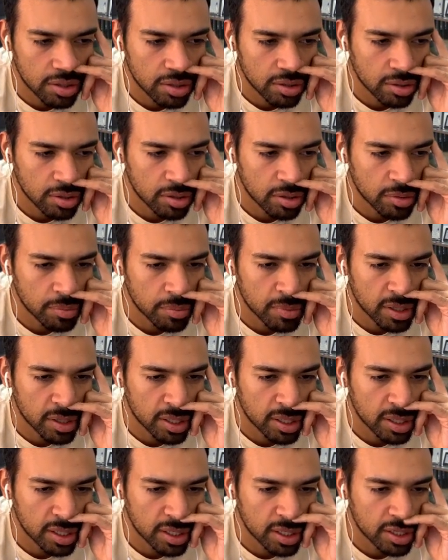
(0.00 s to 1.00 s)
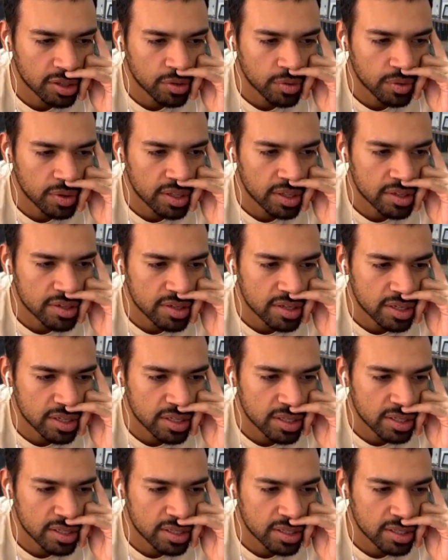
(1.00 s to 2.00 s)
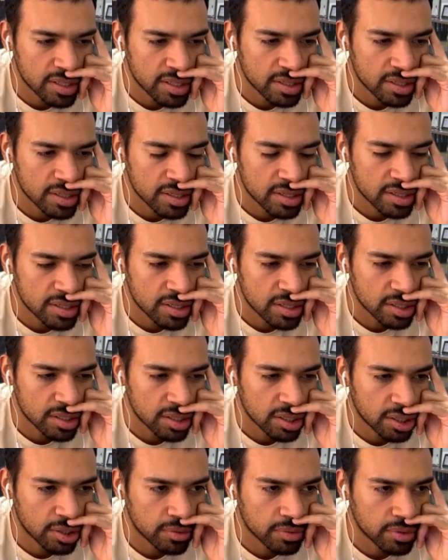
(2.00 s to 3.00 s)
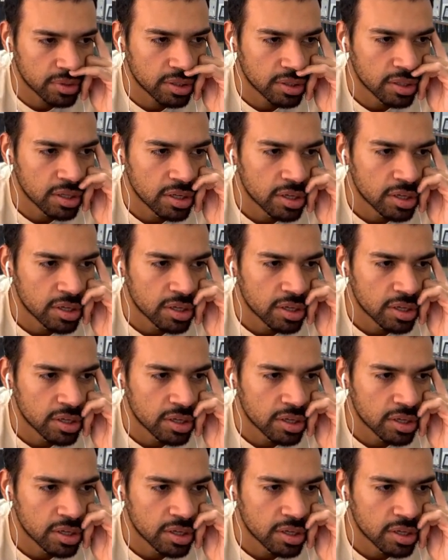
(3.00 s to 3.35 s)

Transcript: not make any trades in this scenario.